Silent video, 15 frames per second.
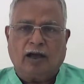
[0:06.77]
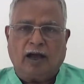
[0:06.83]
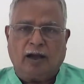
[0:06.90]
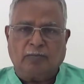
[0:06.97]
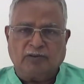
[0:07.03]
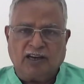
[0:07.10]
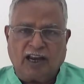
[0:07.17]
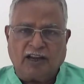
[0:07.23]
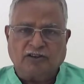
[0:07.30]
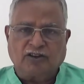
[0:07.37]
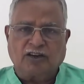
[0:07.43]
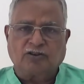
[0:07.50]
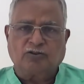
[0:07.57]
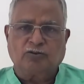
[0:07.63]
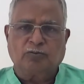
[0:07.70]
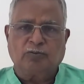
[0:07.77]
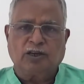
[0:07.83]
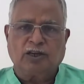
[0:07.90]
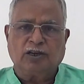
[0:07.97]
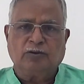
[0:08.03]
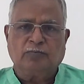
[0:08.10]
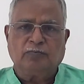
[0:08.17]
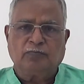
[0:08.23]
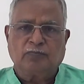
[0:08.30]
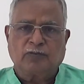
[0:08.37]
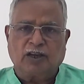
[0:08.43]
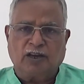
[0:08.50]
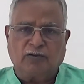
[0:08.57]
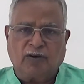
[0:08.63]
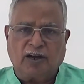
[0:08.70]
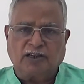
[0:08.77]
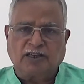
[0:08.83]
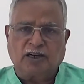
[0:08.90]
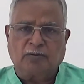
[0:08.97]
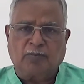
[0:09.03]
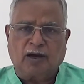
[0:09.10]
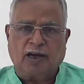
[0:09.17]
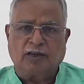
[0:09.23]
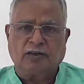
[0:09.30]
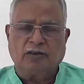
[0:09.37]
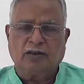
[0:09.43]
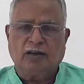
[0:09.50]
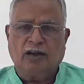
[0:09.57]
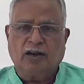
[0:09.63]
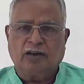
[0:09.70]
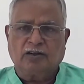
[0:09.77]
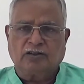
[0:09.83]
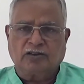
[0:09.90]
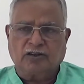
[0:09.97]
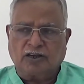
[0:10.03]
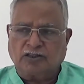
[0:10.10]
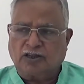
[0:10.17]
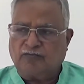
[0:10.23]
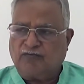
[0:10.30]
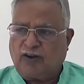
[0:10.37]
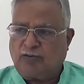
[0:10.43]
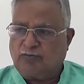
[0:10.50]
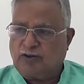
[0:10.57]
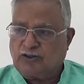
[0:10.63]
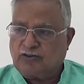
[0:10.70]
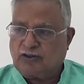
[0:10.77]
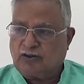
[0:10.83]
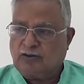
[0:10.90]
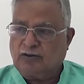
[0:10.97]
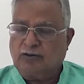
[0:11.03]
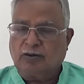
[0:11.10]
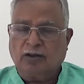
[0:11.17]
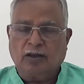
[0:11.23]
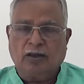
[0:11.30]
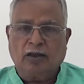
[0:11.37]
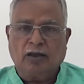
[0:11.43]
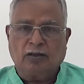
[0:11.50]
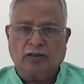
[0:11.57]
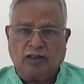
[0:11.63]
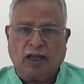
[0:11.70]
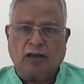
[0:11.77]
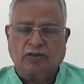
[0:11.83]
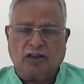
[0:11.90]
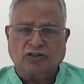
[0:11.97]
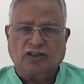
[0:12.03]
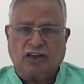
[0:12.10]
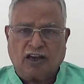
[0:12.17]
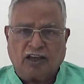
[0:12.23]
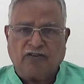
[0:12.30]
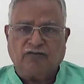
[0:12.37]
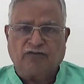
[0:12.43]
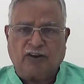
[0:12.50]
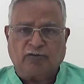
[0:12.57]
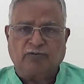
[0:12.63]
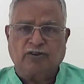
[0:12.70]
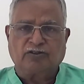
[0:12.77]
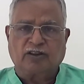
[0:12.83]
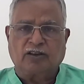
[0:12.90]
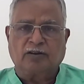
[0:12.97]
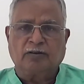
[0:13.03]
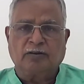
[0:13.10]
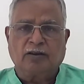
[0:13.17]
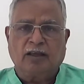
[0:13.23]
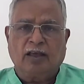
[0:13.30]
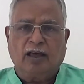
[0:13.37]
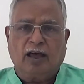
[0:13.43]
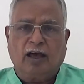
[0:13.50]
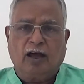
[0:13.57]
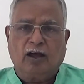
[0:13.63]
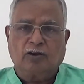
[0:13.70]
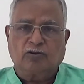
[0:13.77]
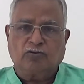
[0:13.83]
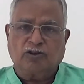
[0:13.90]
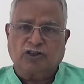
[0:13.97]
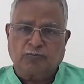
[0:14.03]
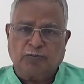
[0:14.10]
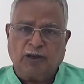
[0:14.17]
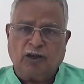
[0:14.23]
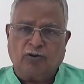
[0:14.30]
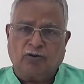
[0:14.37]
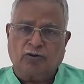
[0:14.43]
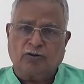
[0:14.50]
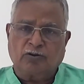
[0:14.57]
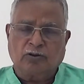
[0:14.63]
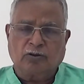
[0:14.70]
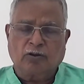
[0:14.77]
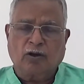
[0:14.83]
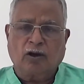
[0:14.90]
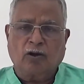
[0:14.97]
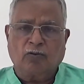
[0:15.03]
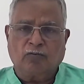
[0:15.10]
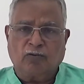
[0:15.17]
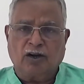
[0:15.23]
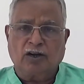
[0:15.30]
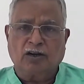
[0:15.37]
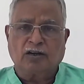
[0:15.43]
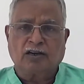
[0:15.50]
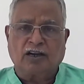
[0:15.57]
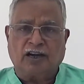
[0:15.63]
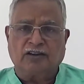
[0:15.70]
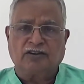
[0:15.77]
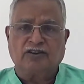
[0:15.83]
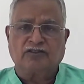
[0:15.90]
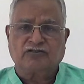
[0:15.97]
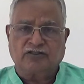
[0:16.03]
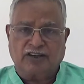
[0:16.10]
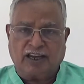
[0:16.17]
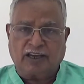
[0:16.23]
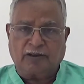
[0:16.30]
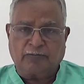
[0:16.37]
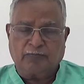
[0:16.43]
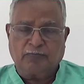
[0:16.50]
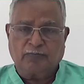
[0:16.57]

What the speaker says: I'm delighted to be invited by such a foundation, such a life foundation, to speak on World Kindness Day.